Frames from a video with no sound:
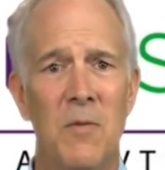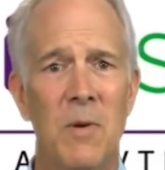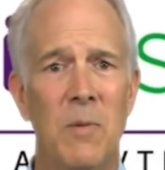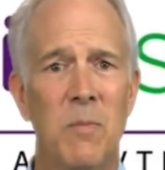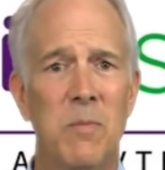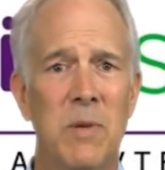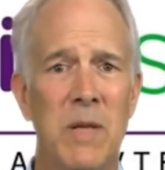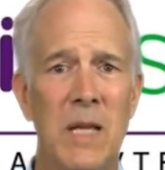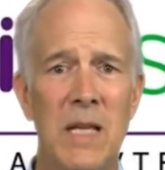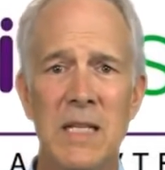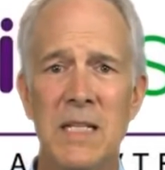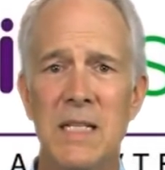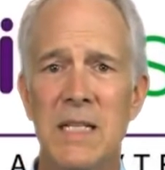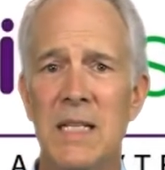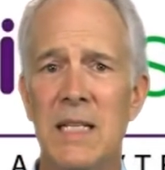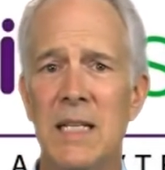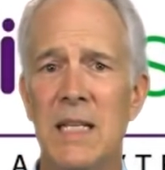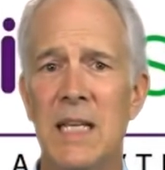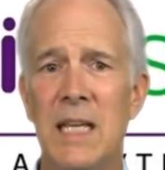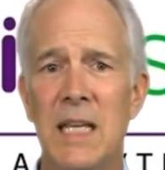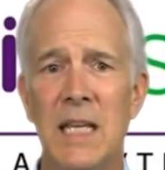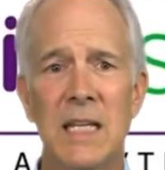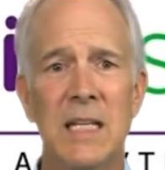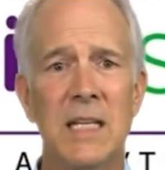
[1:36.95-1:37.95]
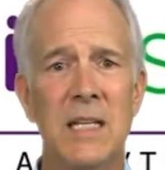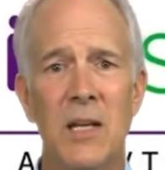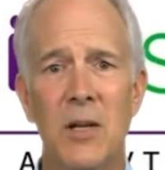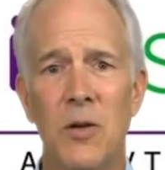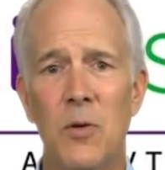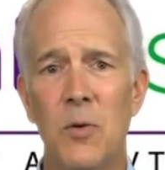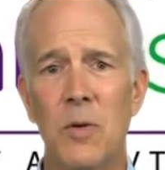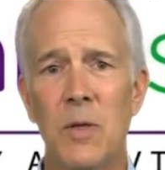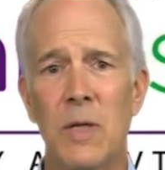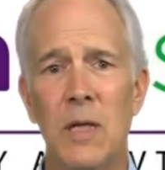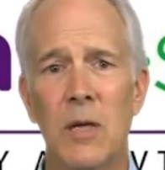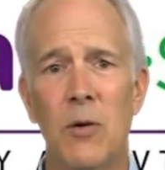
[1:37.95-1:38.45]
Replacing heating
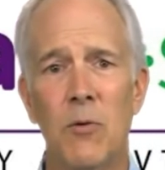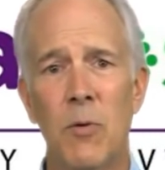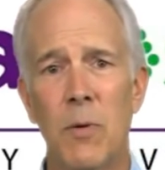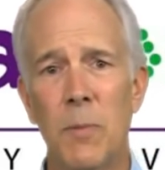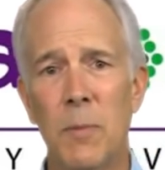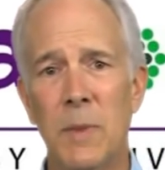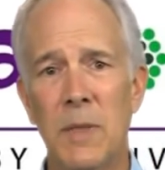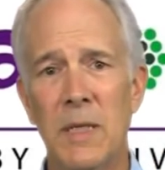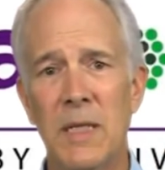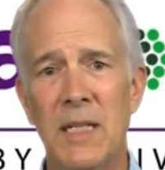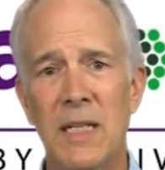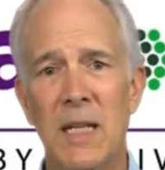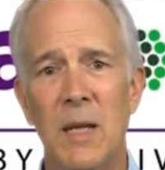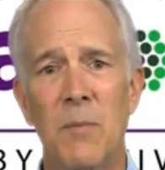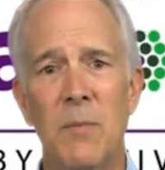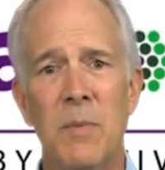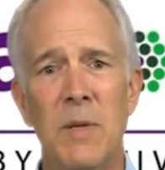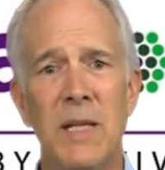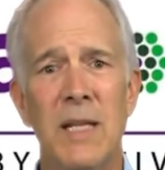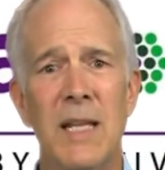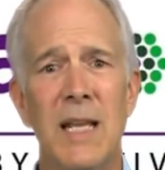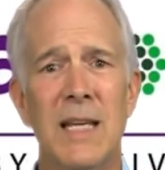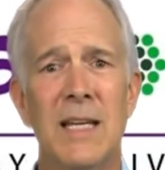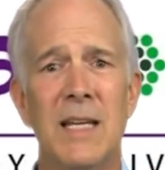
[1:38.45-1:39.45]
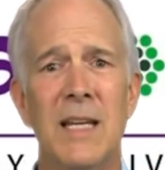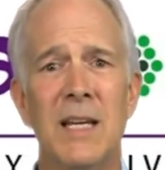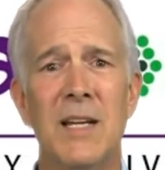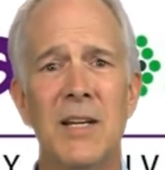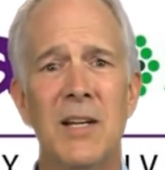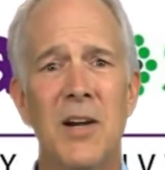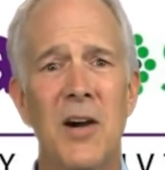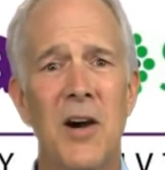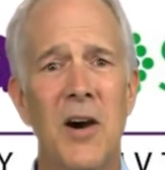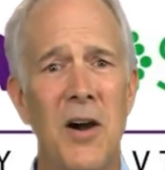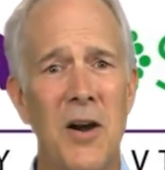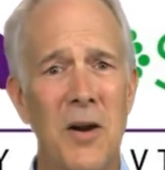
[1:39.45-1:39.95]
and cooling equipment can be like a
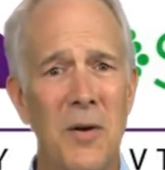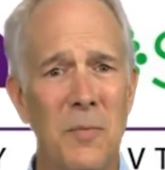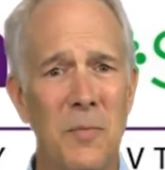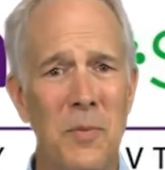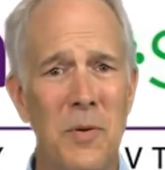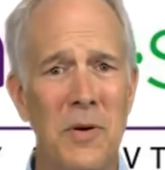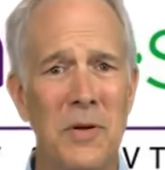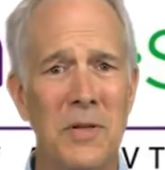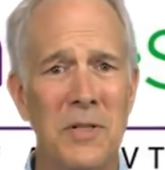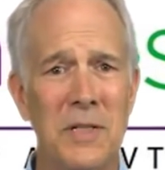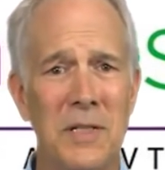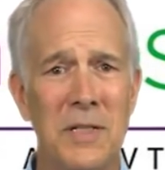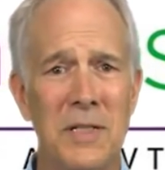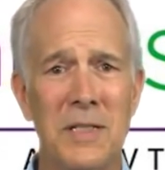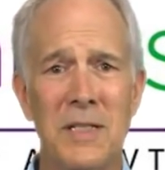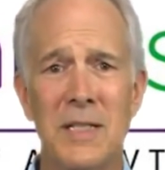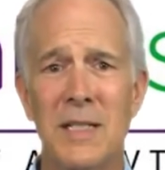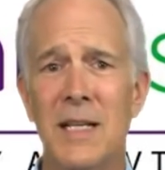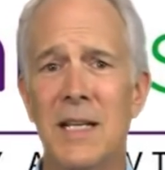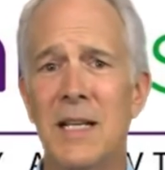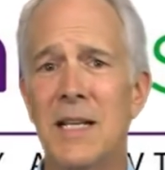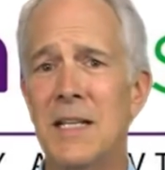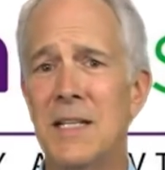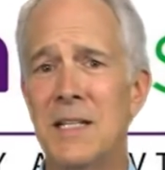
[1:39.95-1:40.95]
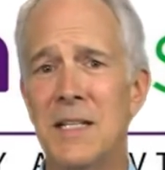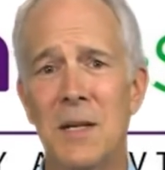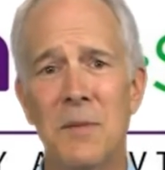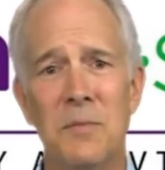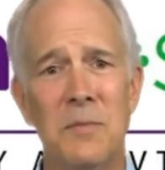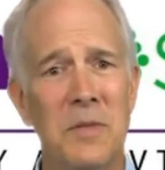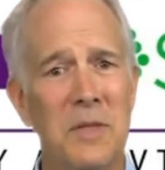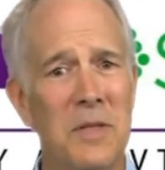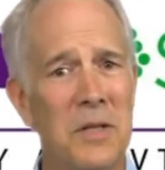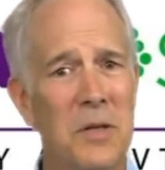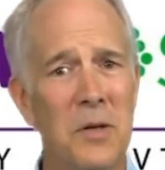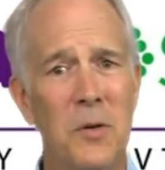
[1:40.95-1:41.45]
car purchase,
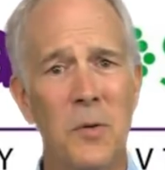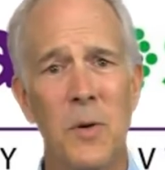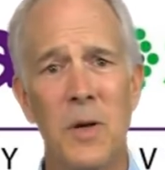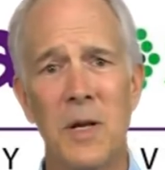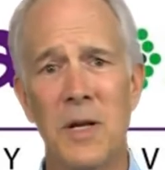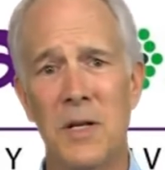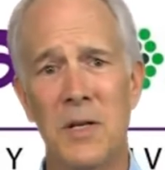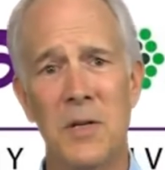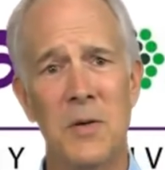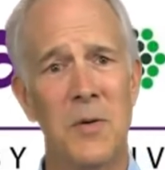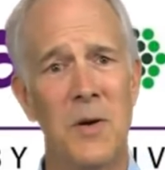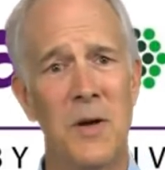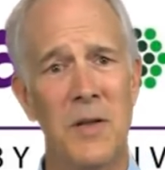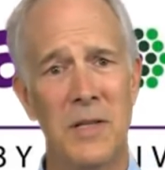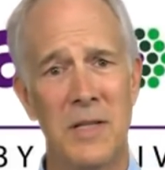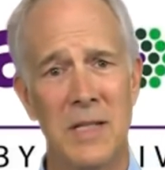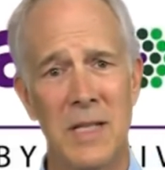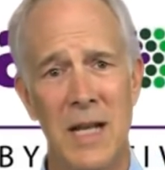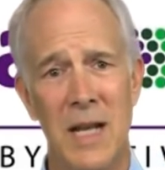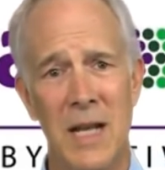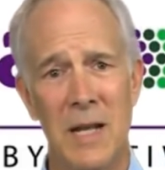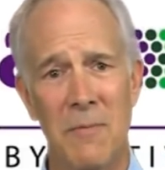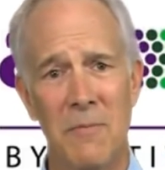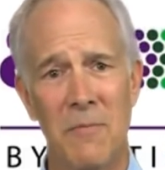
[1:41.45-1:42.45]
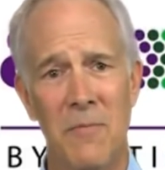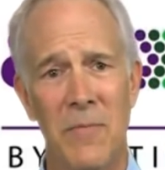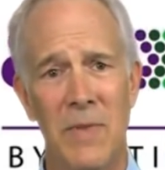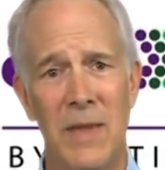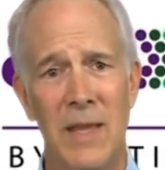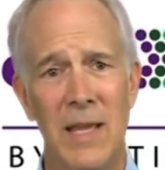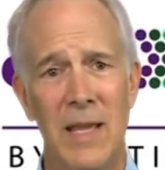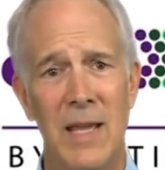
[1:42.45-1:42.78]
something you don't want to do all the time.